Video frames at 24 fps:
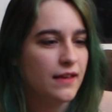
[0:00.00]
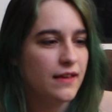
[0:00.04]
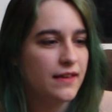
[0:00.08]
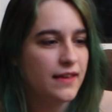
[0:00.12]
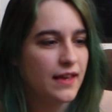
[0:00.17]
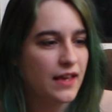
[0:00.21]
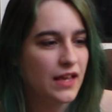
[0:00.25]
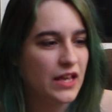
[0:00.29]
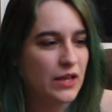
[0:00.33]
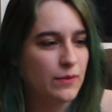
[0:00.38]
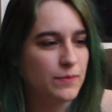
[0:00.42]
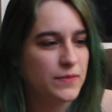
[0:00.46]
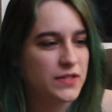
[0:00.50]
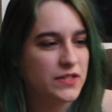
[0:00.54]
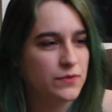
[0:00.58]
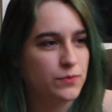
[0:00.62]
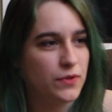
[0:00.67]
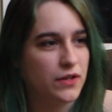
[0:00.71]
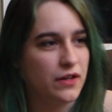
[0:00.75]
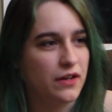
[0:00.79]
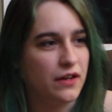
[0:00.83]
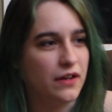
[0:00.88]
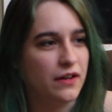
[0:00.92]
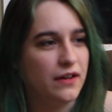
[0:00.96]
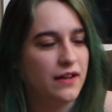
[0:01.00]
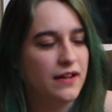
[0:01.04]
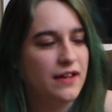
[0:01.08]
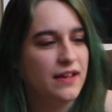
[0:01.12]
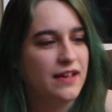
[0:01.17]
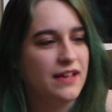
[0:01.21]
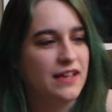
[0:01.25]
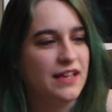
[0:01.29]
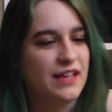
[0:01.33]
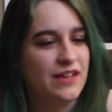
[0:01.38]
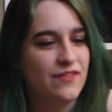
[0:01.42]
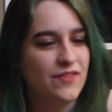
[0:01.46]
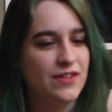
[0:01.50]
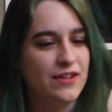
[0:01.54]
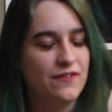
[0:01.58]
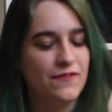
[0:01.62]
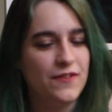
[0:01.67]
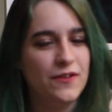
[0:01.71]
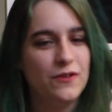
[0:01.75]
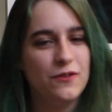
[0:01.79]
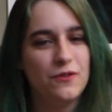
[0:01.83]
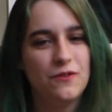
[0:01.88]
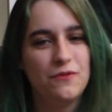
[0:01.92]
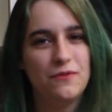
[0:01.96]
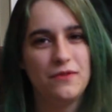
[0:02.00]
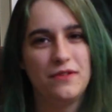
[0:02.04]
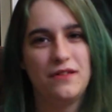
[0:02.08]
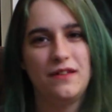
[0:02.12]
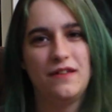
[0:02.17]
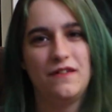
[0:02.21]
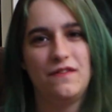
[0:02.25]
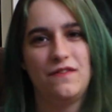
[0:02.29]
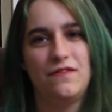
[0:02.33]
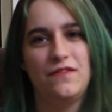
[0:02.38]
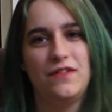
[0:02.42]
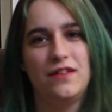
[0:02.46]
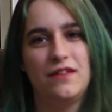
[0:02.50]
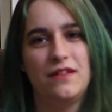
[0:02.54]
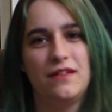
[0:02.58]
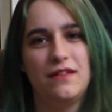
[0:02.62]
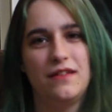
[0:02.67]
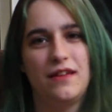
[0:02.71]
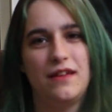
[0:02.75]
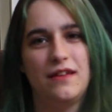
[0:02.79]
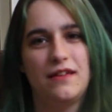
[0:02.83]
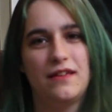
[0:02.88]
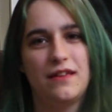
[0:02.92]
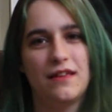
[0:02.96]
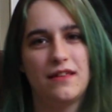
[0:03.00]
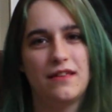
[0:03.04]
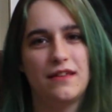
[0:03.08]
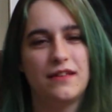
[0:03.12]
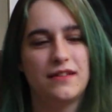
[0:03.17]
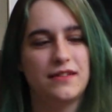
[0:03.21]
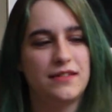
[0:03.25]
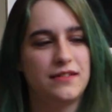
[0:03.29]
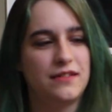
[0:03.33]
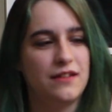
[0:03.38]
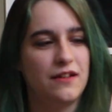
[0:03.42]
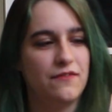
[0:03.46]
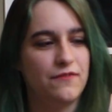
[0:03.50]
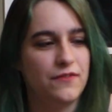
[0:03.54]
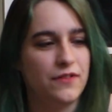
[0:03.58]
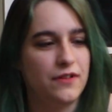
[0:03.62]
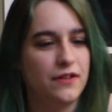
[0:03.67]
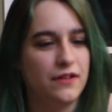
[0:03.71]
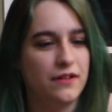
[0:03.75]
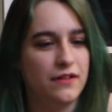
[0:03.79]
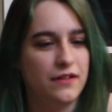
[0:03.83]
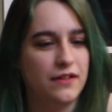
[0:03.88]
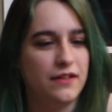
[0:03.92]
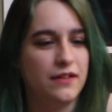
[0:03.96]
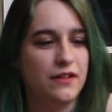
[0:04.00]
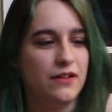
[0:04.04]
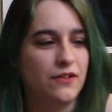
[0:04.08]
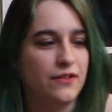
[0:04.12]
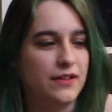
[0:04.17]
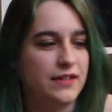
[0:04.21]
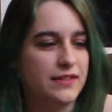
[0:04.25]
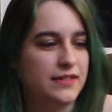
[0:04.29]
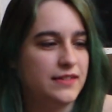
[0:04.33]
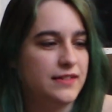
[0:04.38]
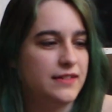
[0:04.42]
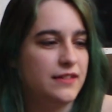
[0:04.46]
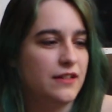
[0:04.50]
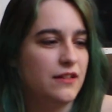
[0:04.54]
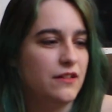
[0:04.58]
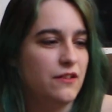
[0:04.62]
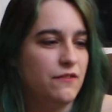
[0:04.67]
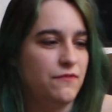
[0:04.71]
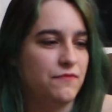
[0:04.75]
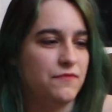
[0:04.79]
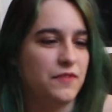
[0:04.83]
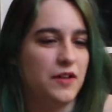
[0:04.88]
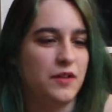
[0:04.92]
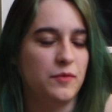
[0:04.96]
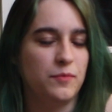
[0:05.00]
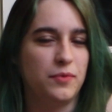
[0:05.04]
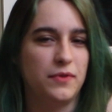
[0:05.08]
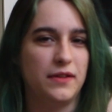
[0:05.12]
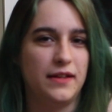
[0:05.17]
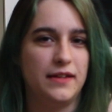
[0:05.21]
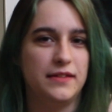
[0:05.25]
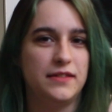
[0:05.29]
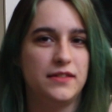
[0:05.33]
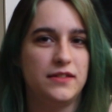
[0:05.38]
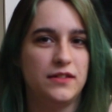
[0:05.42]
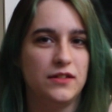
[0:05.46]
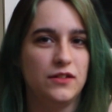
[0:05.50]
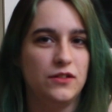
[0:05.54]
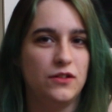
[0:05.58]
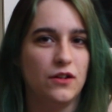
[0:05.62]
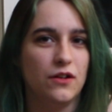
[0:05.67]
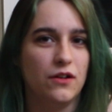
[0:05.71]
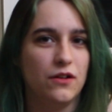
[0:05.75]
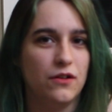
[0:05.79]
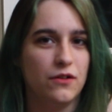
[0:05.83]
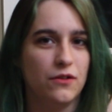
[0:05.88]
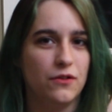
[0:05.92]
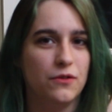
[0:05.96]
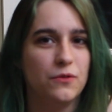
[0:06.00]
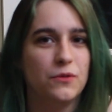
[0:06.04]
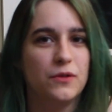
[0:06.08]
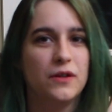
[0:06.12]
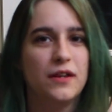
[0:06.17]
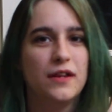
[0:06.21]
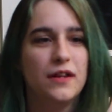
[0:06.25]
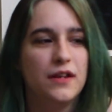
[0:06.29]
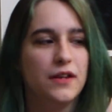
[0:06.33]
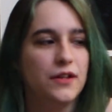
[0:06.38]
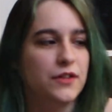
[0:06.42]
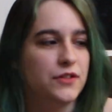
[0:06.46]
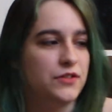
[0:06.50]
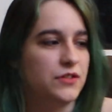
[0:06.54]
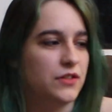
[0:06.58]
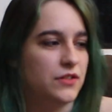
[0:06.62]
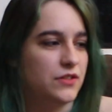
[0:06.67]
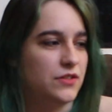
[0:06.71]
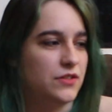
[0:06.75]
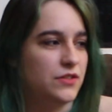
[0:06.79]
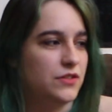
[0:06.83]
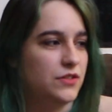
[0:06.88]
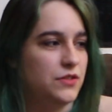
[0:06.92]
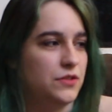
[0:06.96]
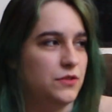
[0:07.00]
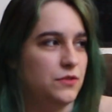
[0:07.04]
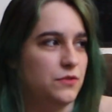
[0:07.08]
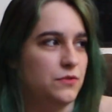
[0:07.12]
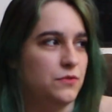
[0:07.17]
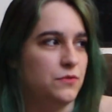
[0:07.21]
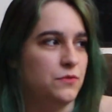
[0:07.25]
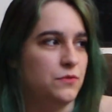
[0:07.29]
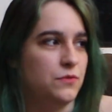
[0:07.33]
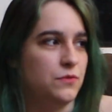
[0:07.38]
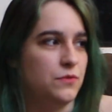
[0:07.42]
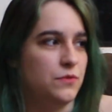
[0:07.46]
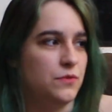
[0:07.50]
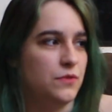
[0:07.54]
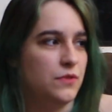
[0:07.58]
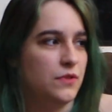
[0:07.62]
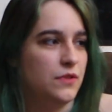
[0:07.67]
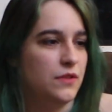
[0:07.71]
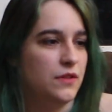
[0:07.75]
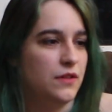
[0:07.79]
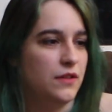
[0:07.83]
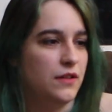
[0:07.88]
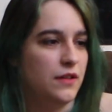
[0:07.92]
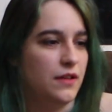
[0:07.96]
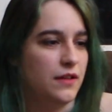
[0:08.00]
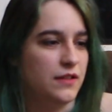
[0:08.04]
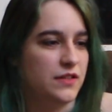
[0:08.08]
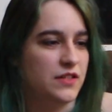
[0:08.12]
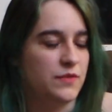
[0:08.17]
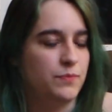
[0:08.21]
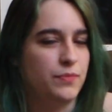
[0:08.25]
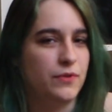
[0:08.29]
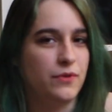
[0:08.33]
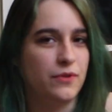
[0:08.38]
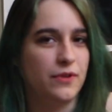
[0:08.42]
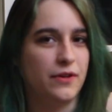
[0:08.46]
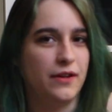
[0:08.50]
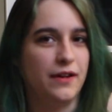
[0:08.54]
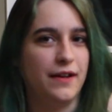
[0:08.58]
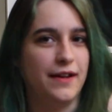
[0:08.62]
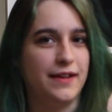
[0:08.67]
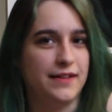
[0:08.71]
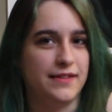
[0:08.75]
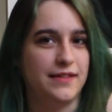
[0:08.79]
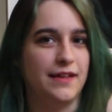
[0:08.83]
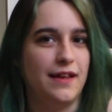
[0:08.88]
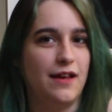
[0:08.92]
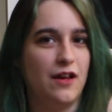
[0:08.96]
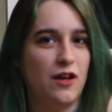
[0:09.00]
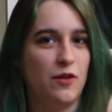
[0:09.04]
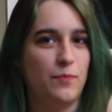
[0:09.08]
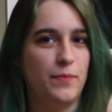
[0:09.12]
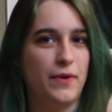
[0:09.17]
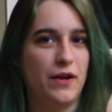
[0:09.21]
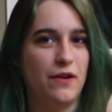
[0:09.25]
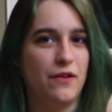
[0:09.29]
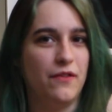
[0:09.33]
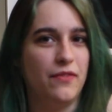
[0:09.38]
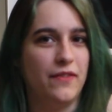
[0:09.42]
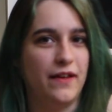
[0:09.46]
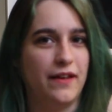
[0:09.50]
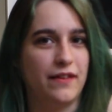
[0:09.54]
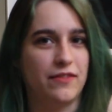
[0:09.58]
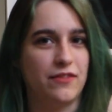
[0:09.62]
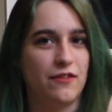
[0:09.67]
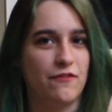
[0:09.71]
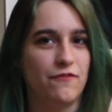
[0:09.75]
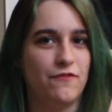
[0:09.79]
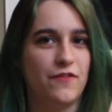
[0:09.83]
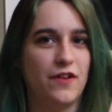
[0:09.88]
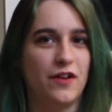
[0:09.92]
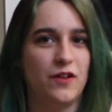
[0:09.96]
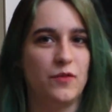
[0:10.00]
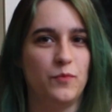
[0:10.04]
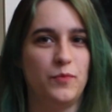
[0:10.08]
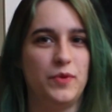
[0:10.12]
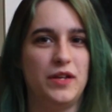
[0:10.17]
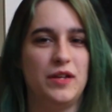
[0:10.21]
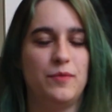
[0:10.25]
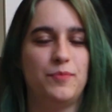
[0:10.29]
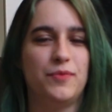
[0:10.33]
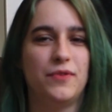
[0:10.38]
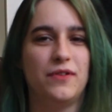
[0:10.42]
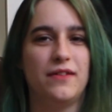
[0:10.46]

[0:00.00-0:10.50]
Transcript: games where even if you don't really feel like killing stuff, or it's still a fun place to go just to explore and to help out like the farm people.